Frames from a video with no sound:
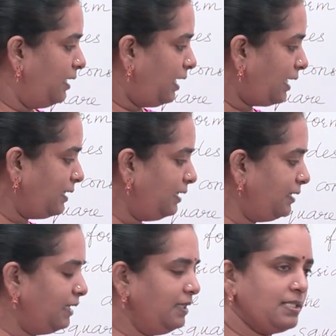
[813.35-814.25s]
And here
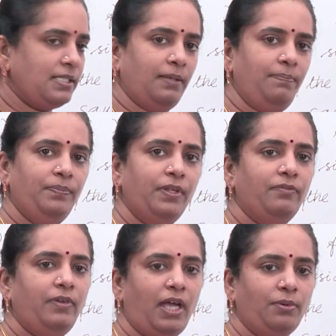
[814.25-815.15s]
in this step,
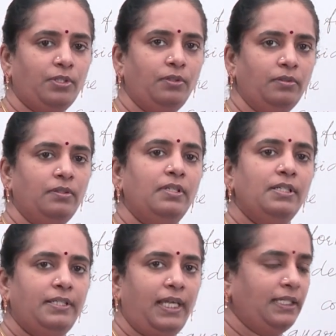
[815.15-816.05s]
we have to
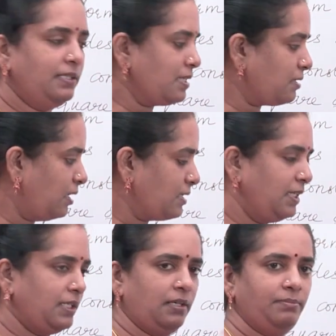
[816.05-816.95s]
take this
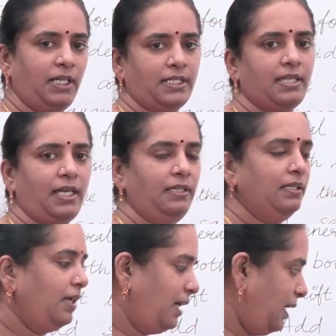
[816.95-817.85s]
constant term that side
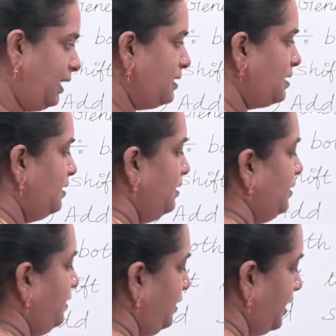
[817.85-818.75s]
as
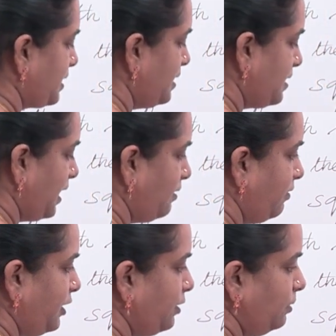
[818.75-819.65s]
x is
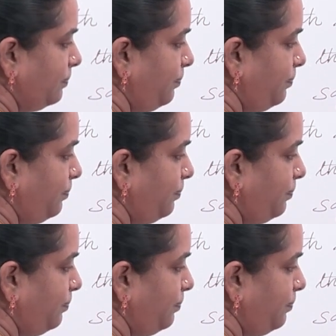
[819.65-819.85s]
equal to